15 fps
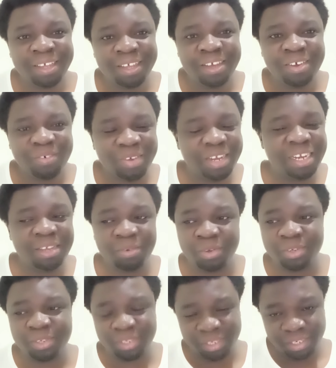when he
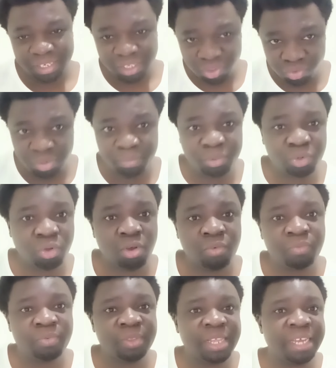was stripped
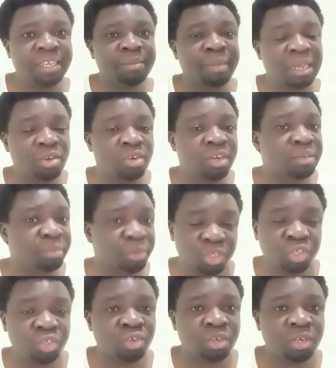of that minority
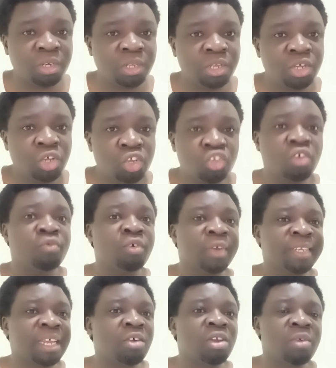position. So for
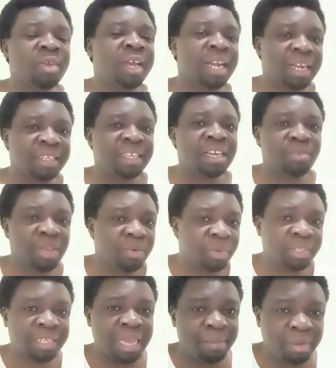Wetangula, we can understand where he
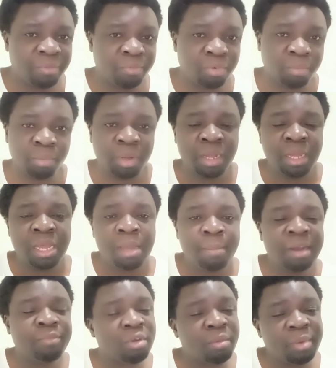was coming from. But
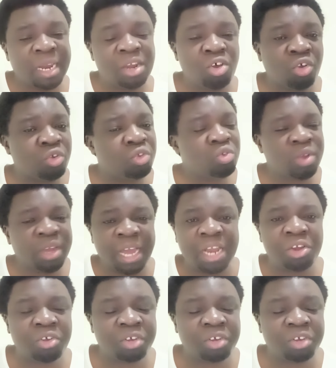from Nanok, you cannot